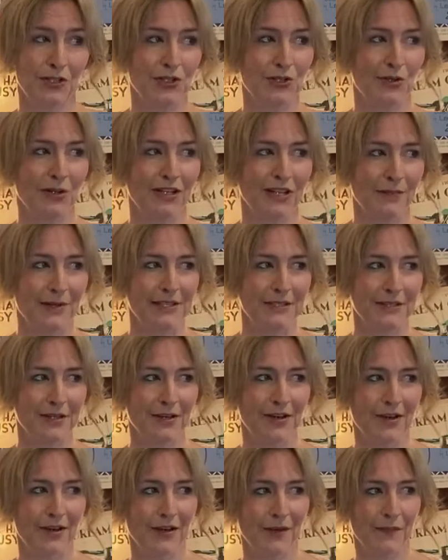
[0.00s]
your limits
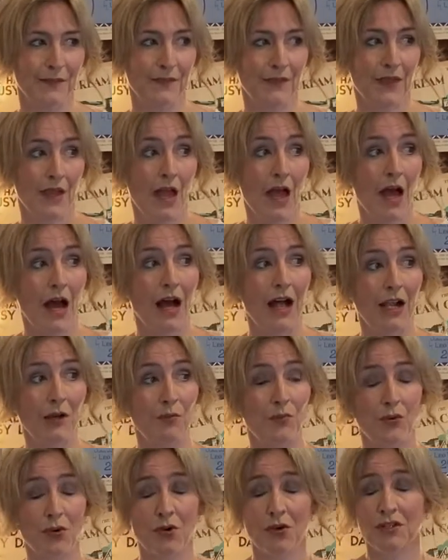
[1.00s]
are. I'll
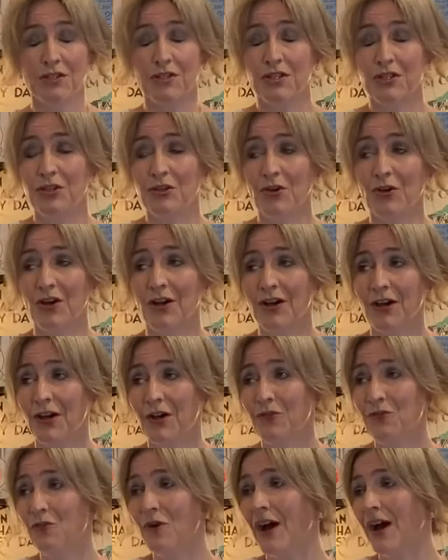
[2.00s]
broaden your
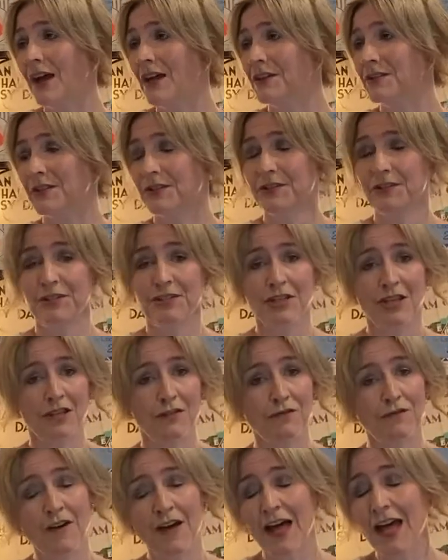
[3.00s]
horizons
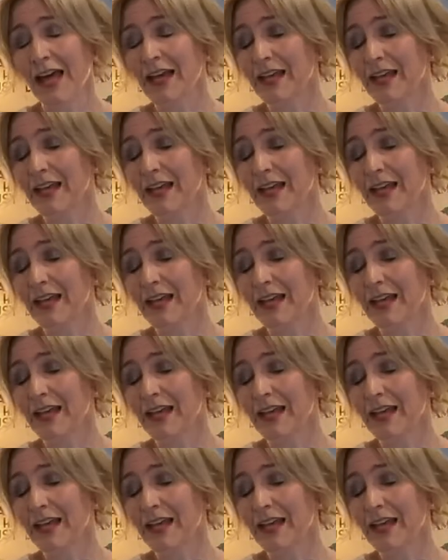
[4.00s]
if I